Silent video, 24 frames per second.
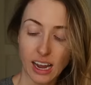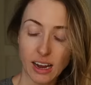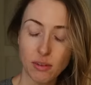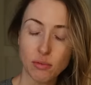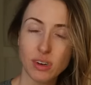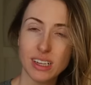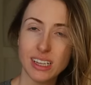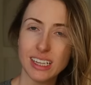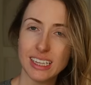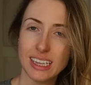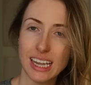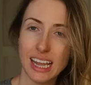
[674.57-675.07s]
I
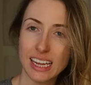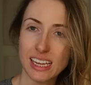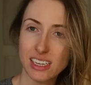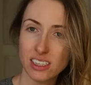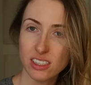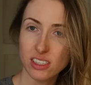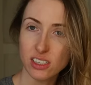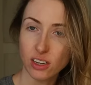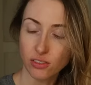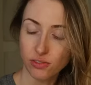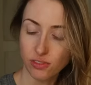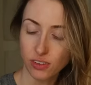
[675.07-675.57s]
really like
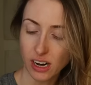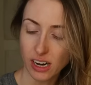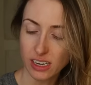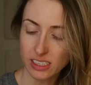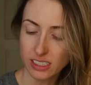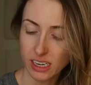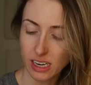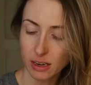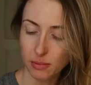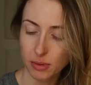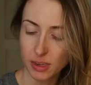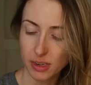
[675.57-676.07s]
it so far.
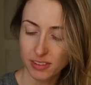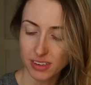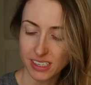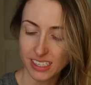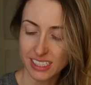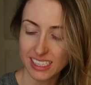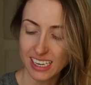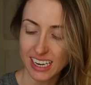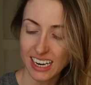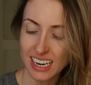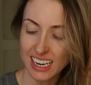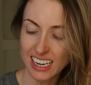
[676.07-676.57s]
It's got a bit of a
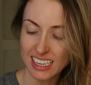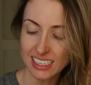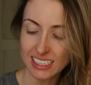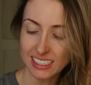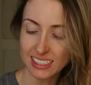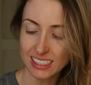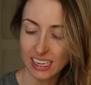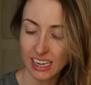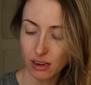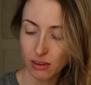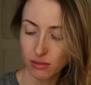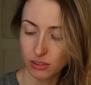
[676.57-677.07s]
tinny
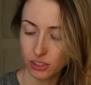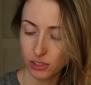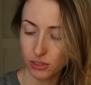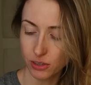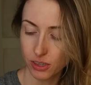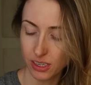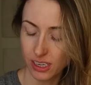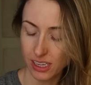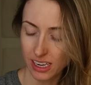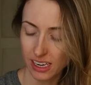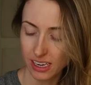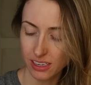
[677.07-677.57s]
sound to
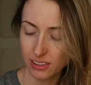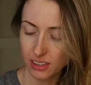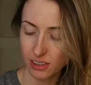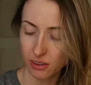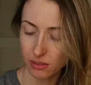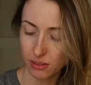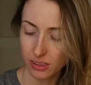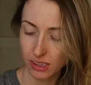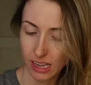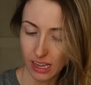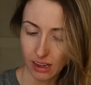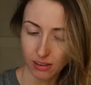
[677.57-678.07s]
it that I
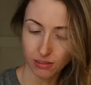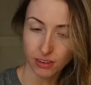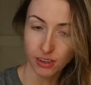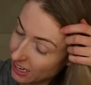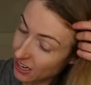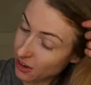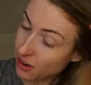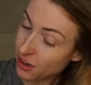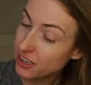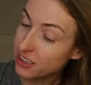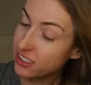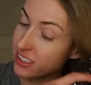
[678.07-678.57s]
don't love.
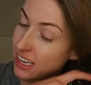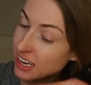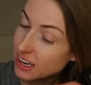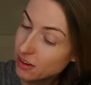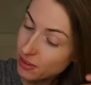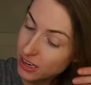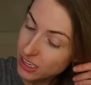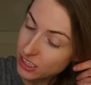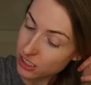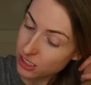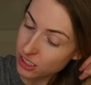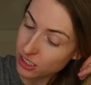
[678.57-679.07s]
I know you're saying,
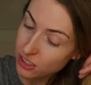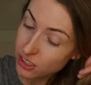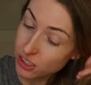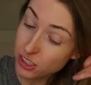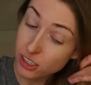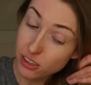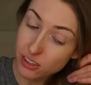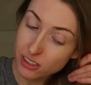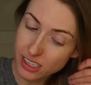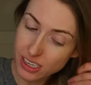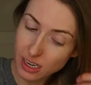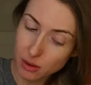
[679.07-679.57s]
Rachel, you're
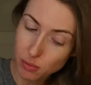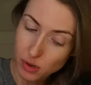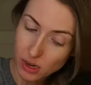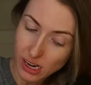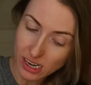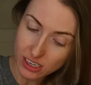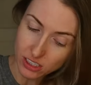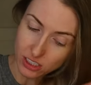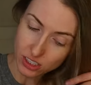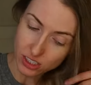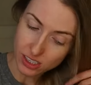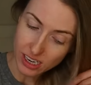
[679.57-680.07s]
using a
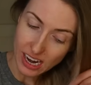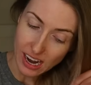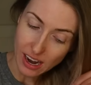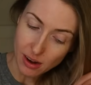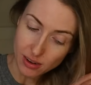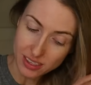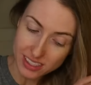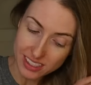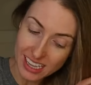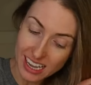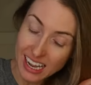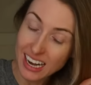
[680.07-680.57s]
brush.
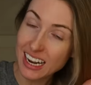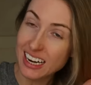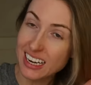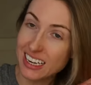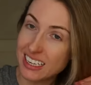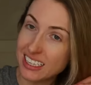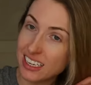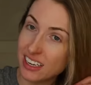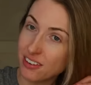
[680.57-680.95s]
How is that any